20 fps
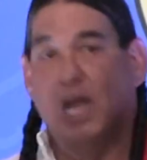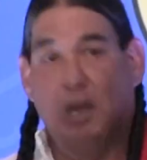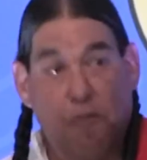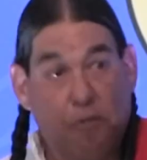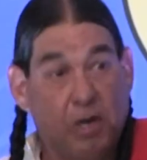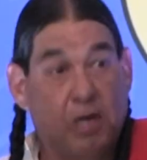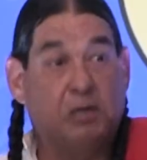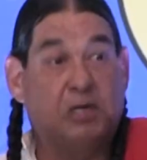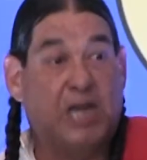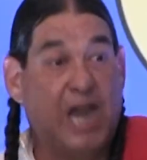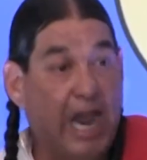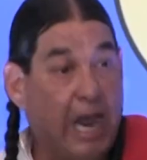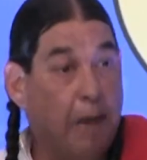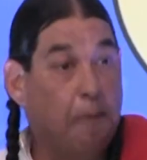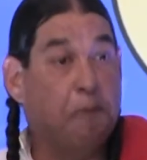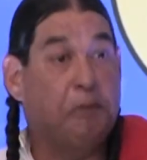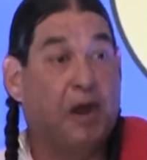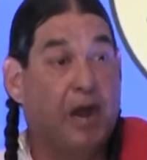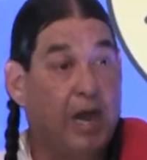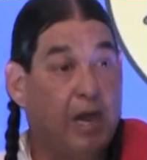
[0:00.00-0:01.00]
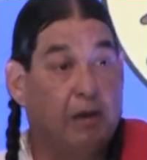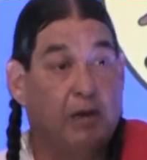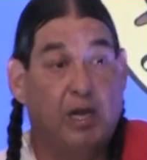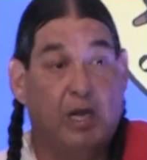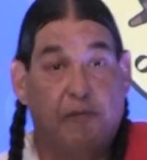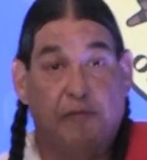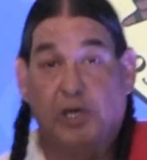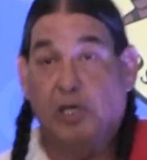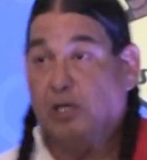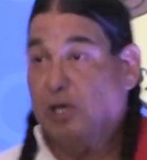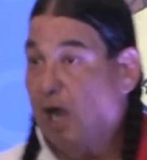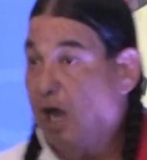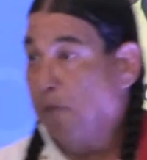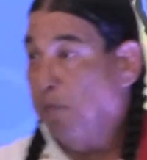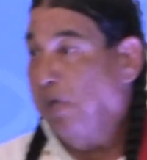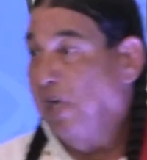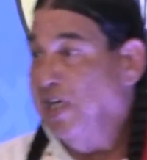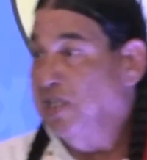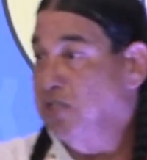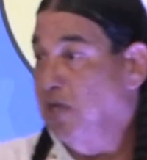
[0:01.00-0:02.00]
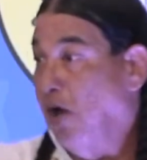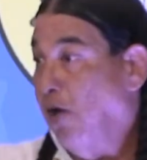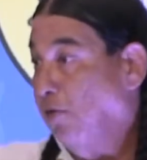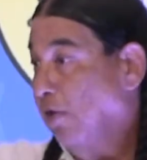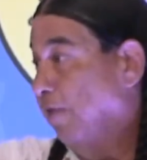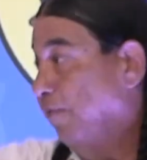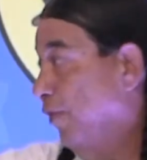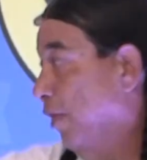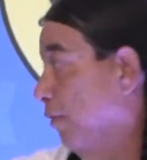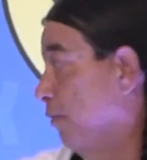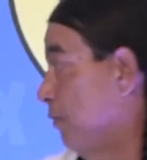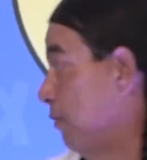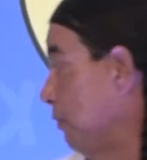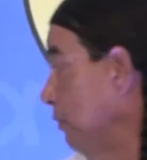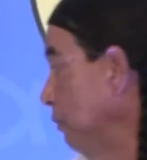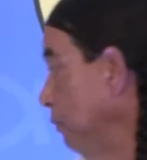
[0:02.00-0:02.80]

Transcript: and we're damn proud of it. God bless all of you.